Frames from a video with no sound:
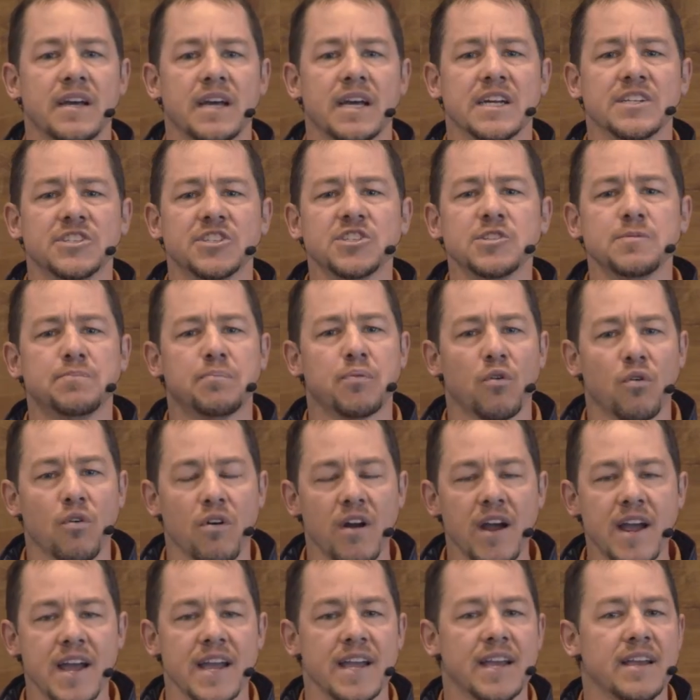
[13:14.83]
and just
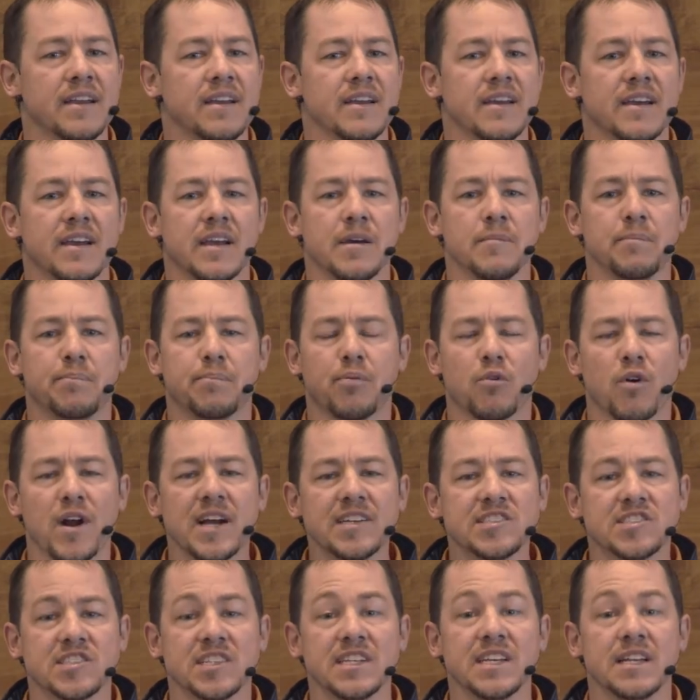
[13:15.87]
pray and
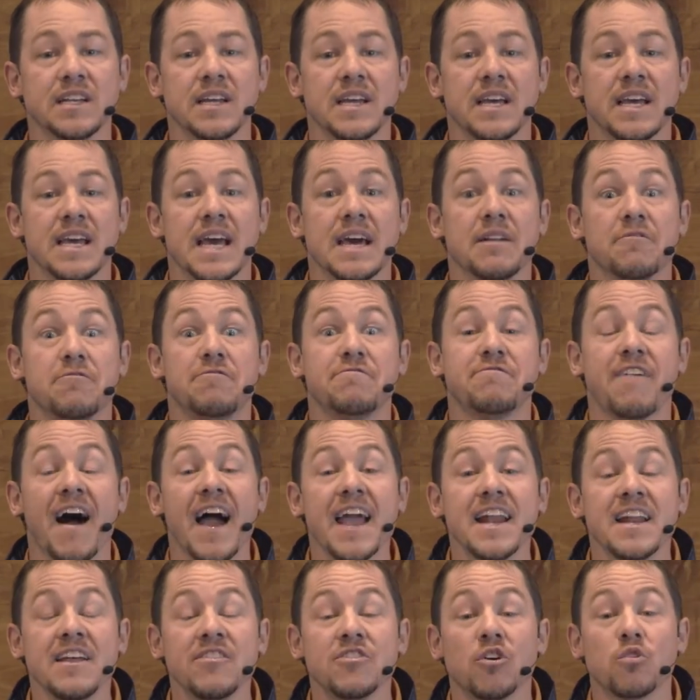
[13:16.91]
press in and
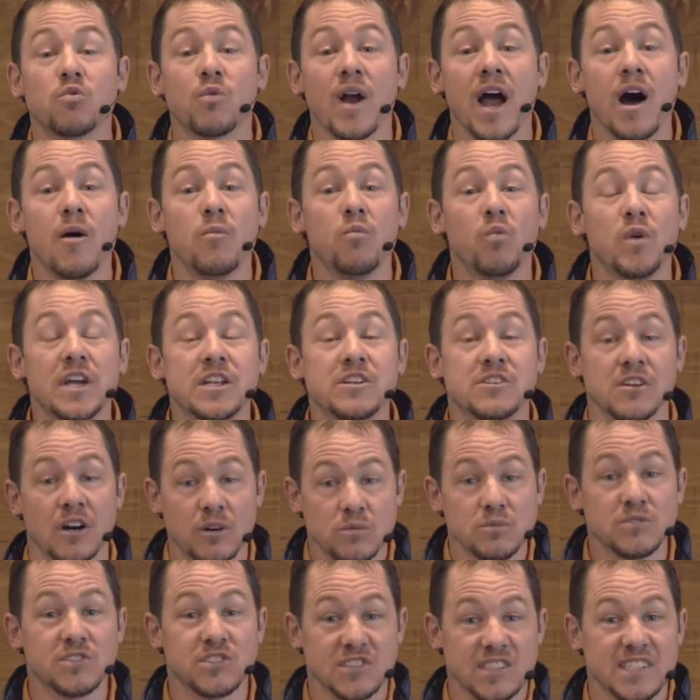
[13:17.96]
fight in the realm we
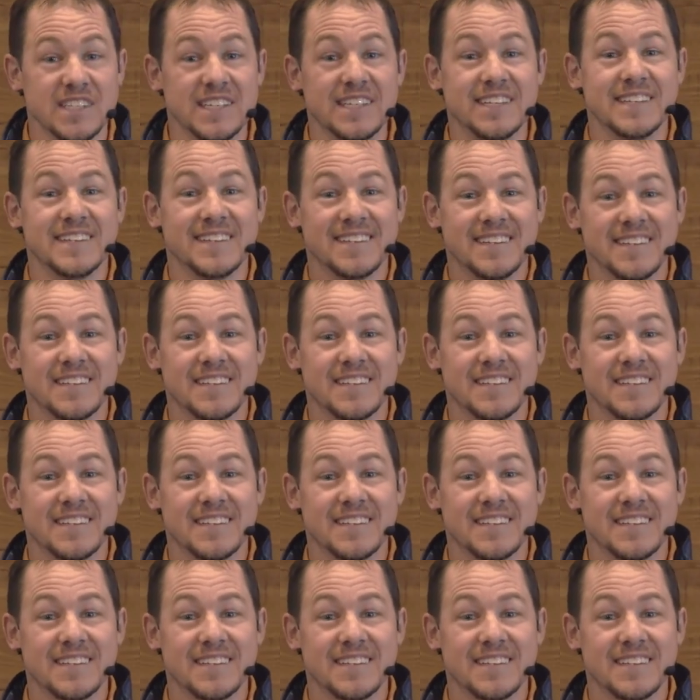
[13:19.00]
don't see